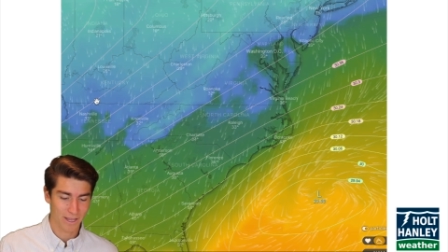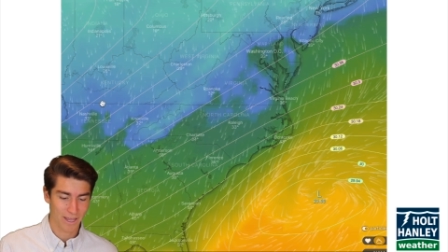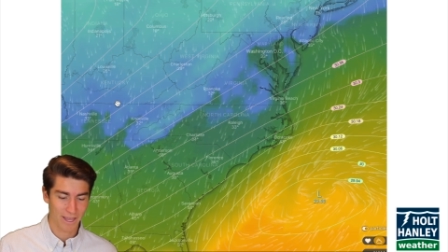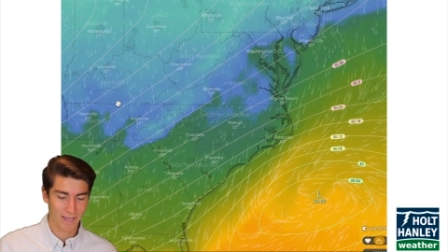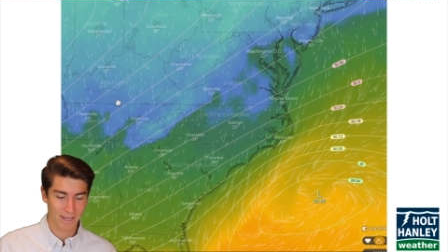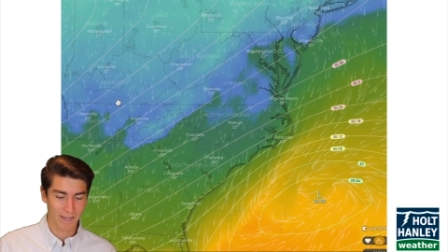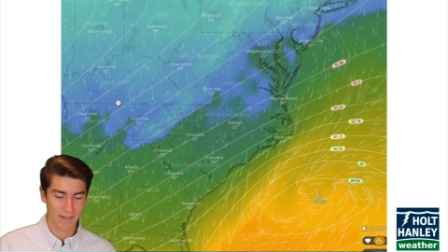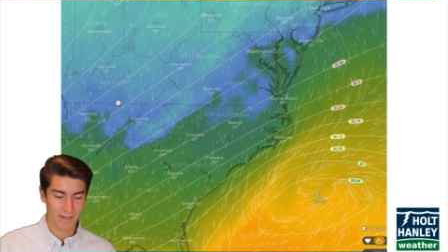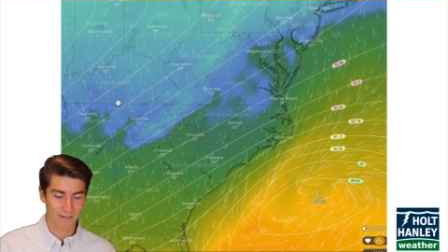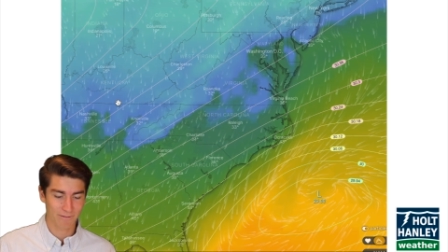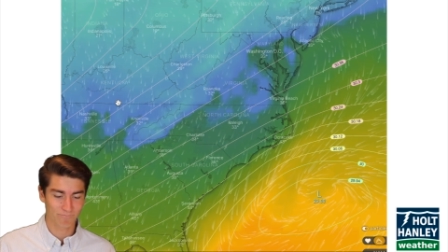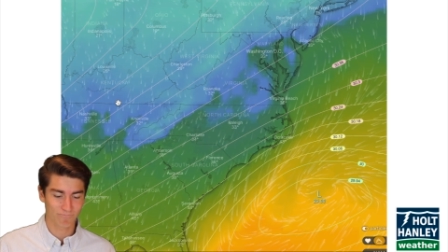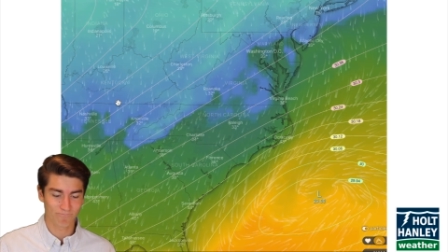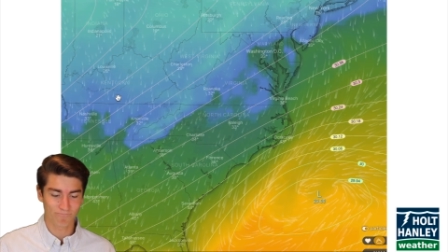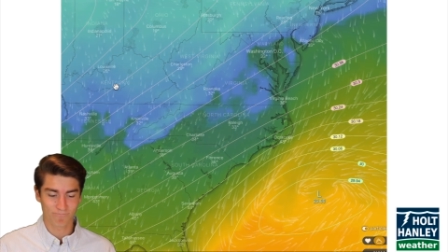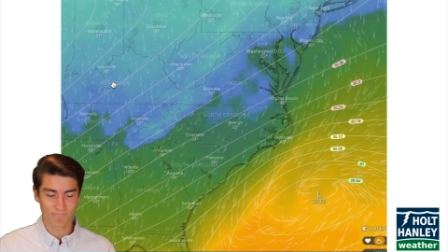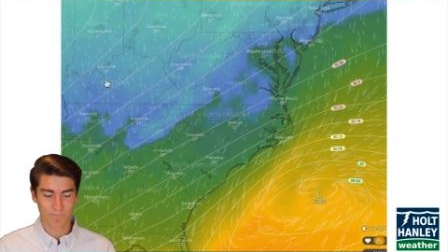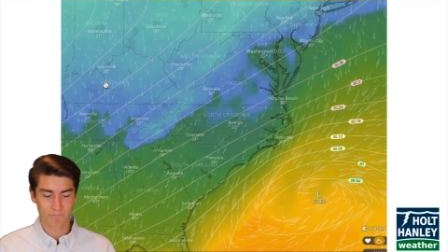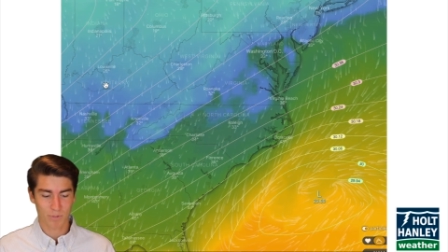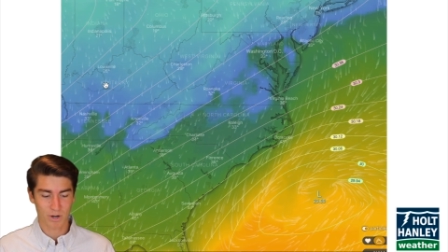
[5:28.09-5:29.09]

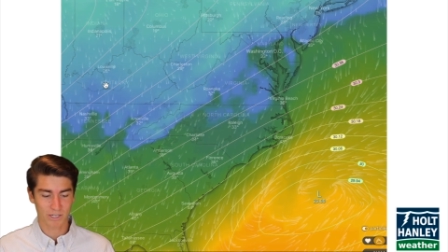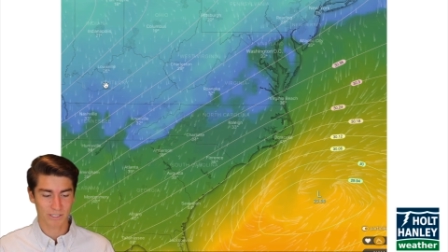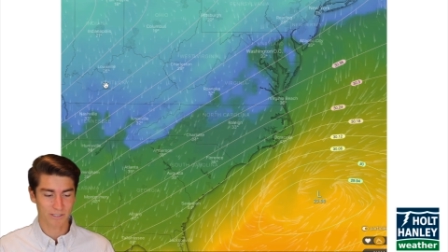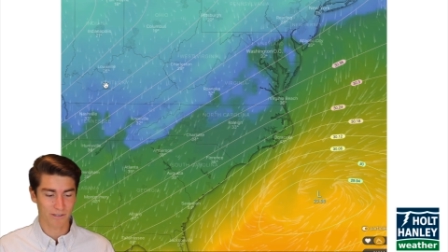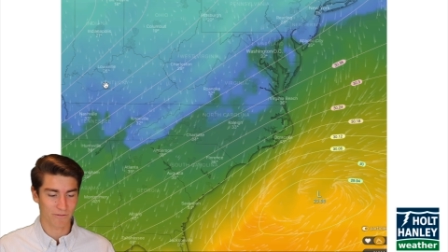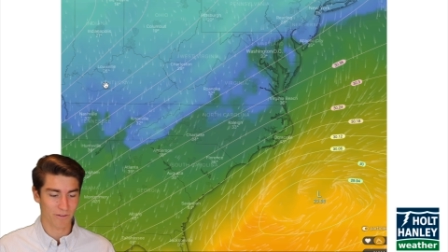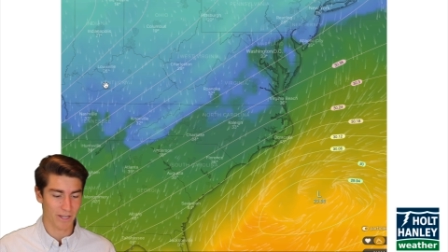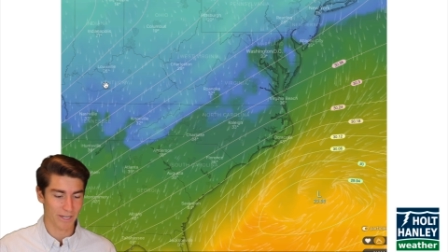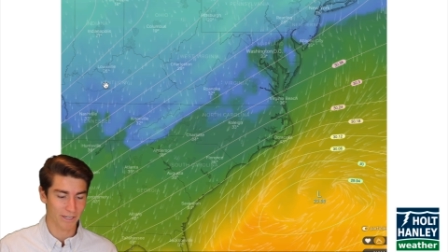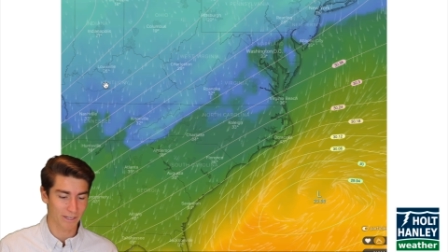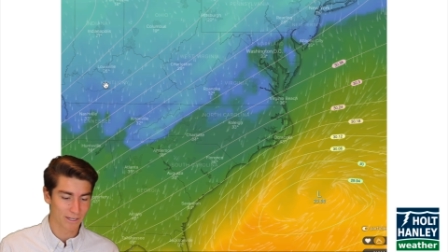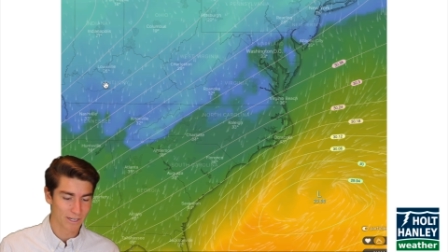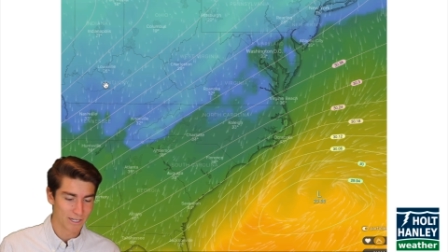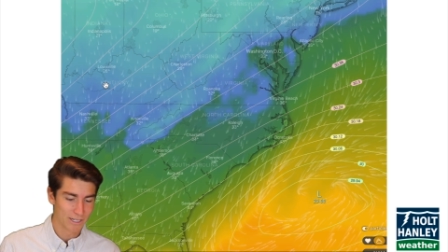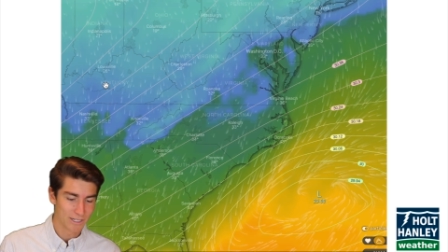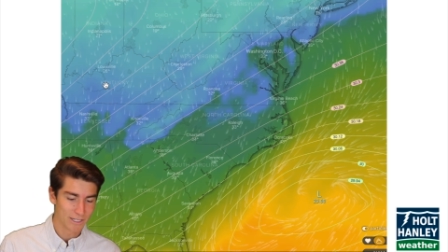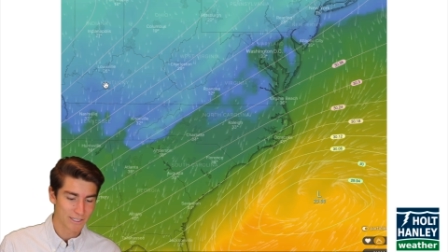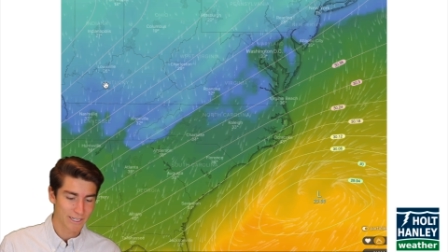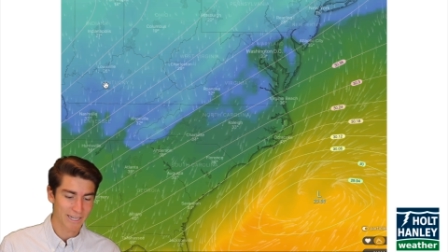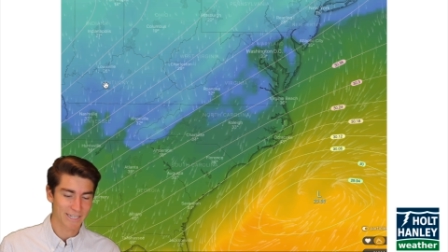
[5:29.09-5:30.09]
in parts of like
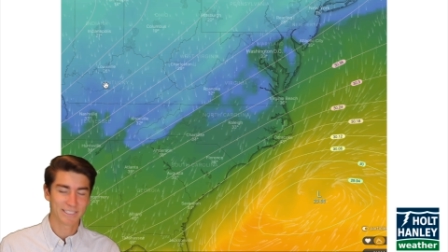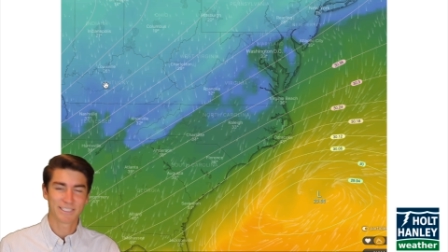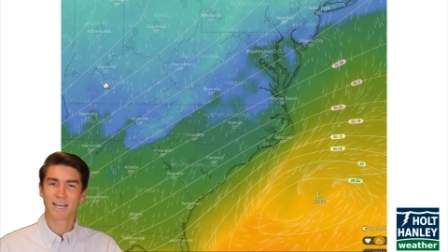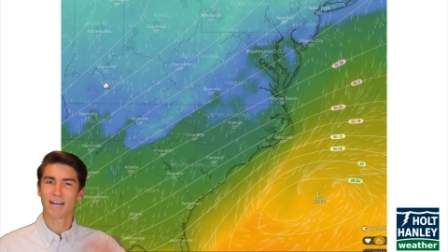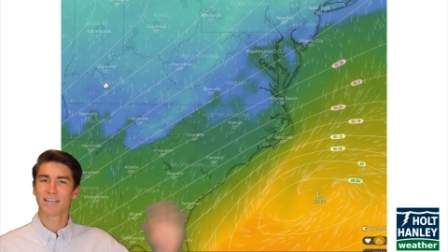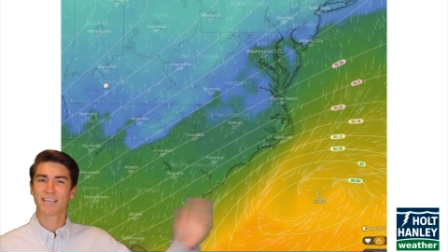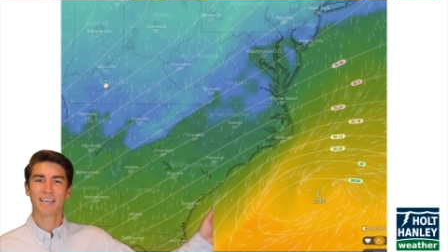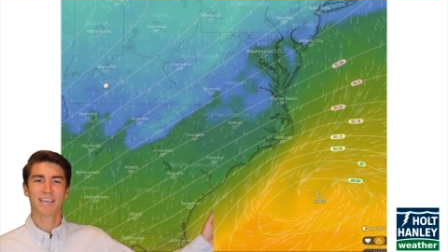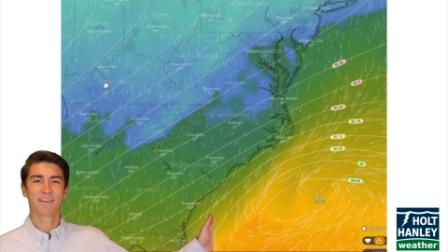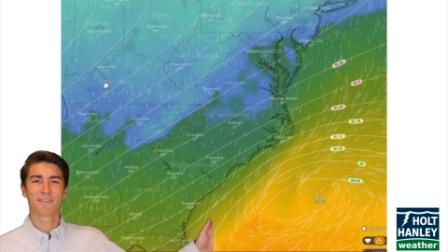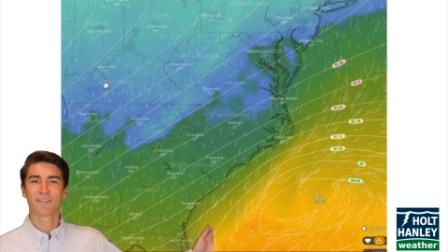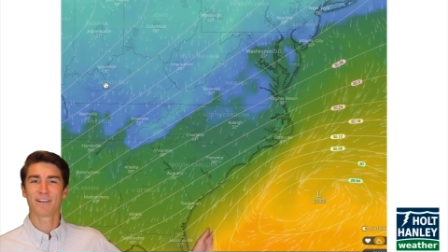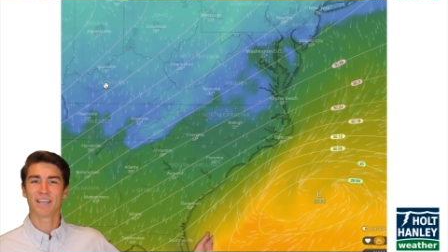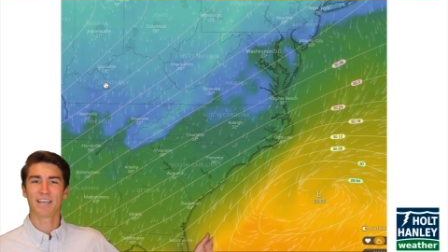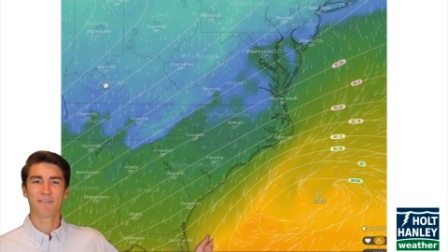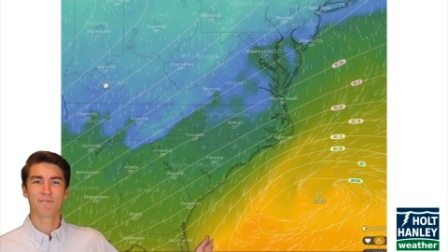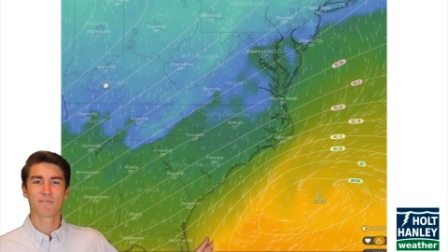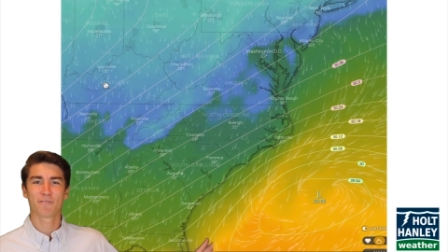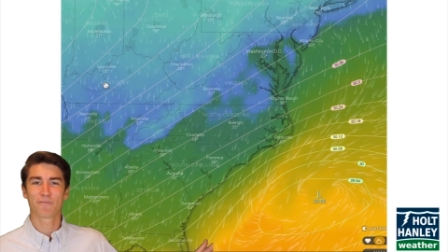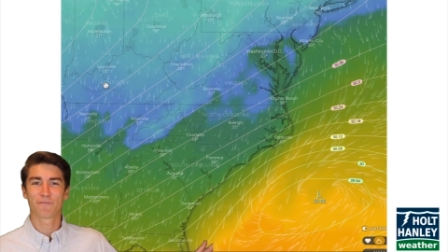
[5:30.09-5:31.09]
Kentucky and
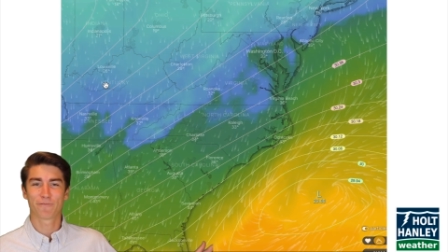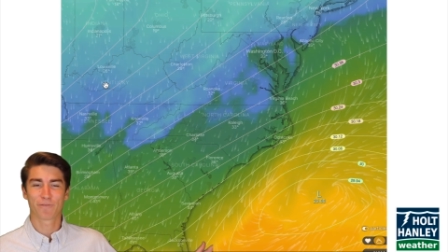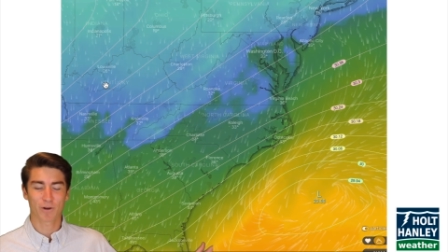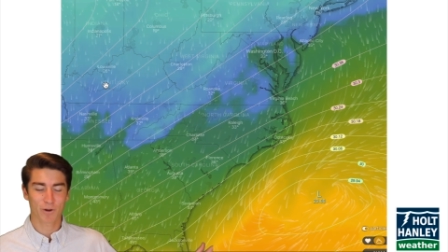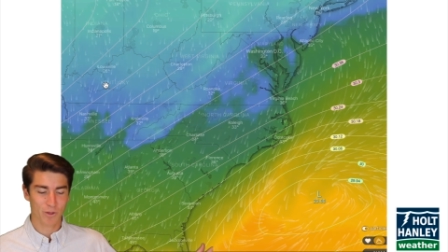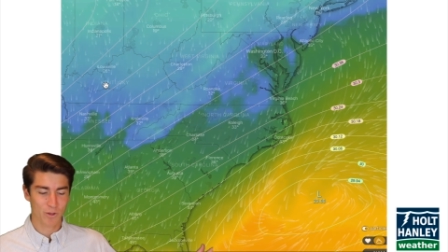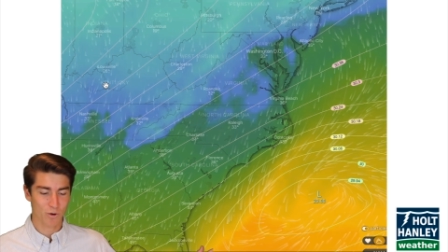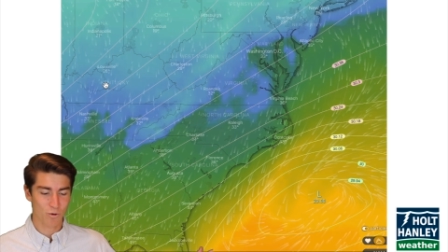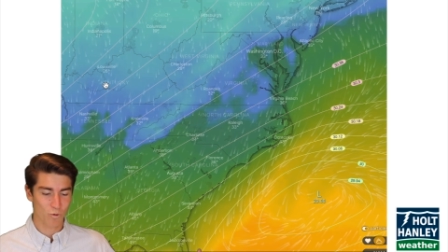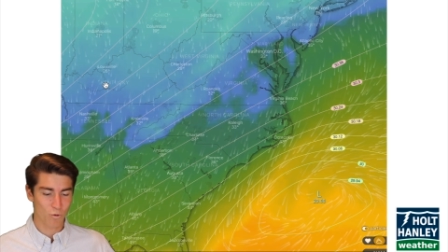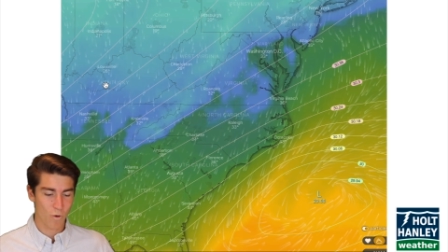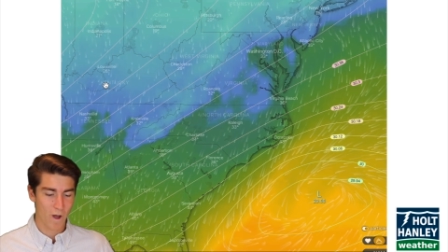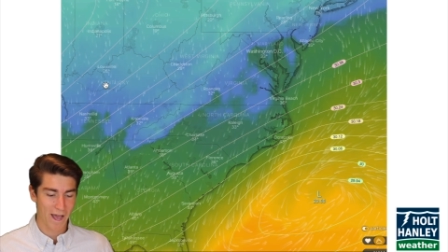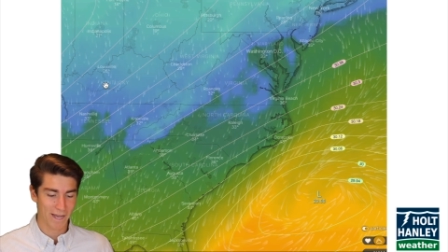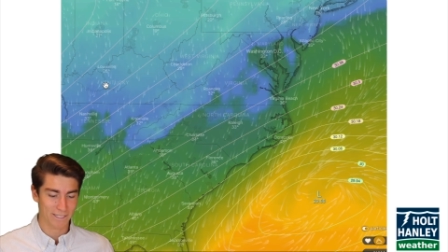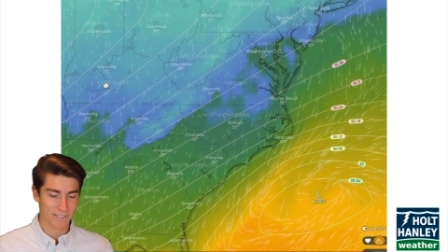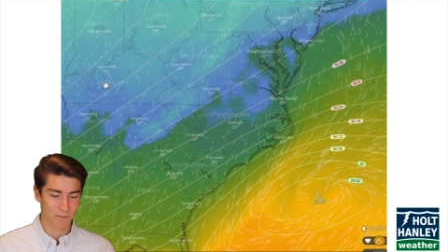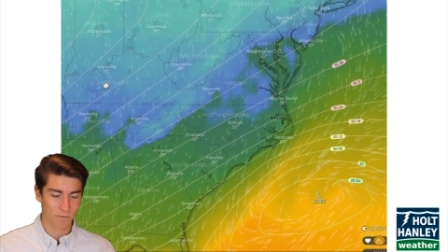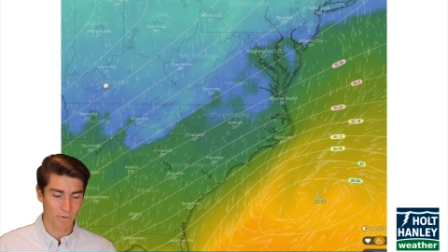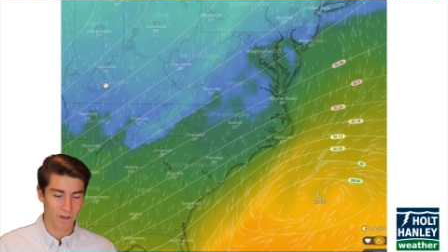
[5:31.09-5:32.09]
even further
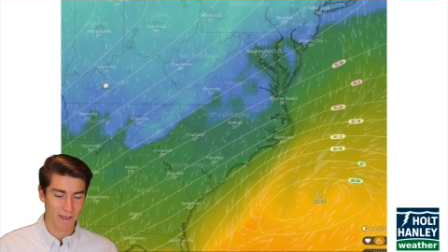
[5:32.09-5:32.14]
west,